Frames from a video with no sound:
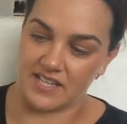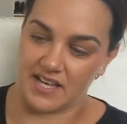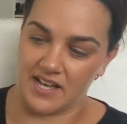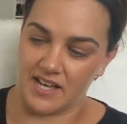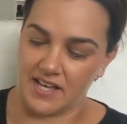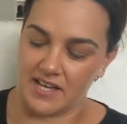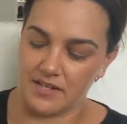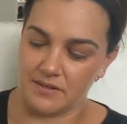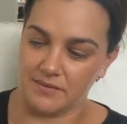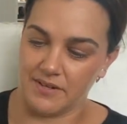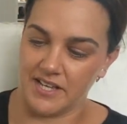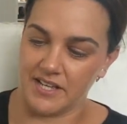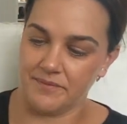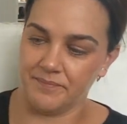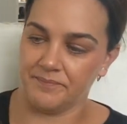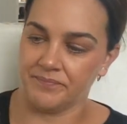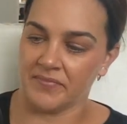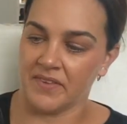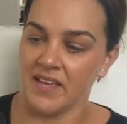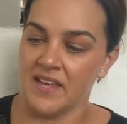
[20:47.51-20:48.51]
hardware.
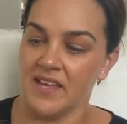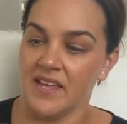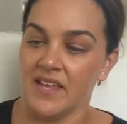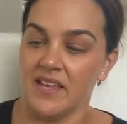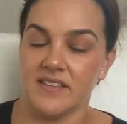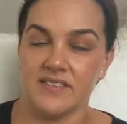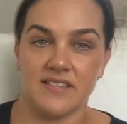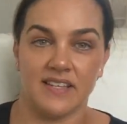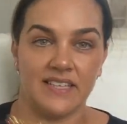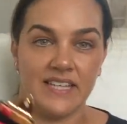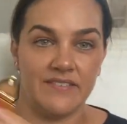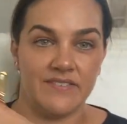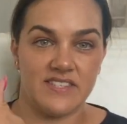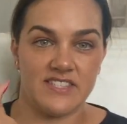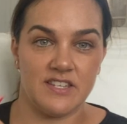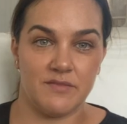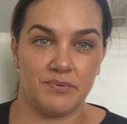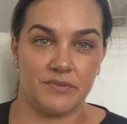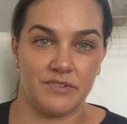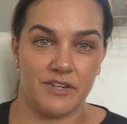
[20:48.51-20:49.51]
So leave the
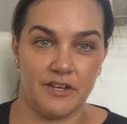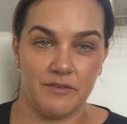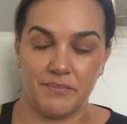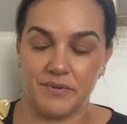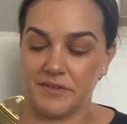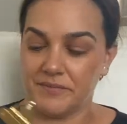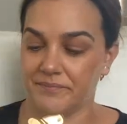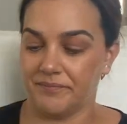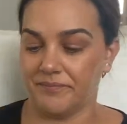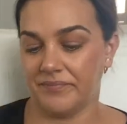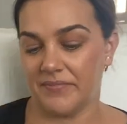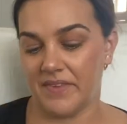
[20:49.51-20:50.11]
zipper open.